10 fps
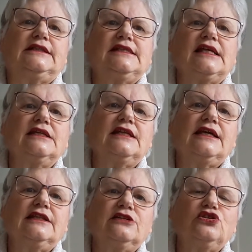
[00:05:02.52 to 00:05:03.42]

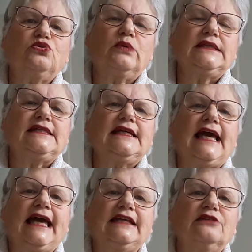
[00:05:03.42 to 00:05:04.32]
Sunday the
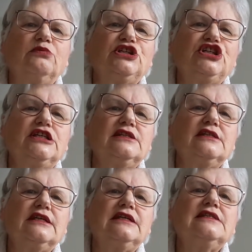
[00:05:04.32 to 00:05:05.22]
28th, which is
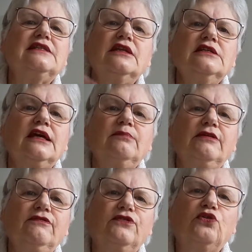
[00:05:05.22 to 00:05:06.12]
the Sunday
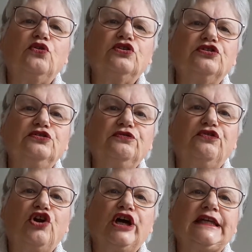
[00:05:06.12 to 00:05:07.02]
before Good
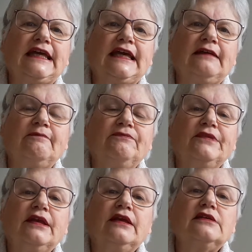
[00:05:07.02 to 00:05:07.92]
Friday,
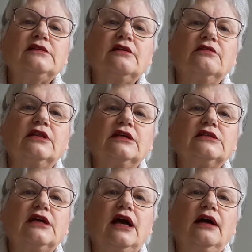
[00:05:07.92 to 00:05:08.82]
so
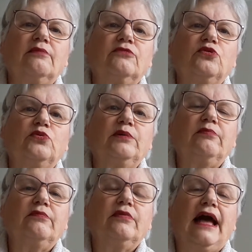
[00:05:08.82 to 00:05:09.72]
that we
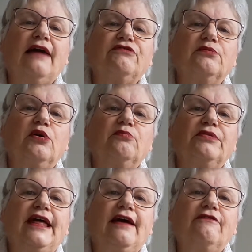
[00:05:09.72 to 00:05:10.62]
have them up
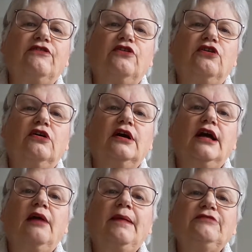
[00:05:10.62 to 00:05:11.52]
there for
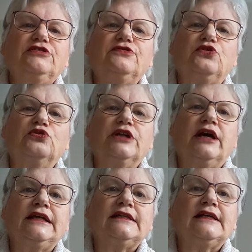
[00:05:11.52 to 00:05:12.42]
about a
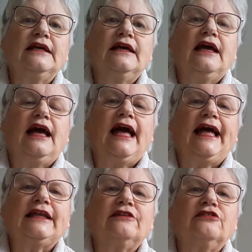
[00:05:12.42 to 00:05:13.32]
fortnight,
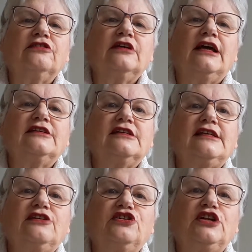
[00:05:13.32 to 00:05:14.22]
and as I
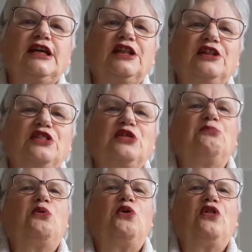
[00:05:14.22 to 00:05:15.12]
said earlier, the
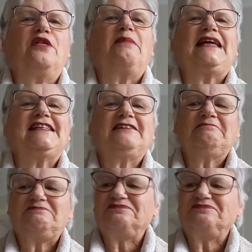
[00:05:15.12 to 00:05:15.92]
more the better.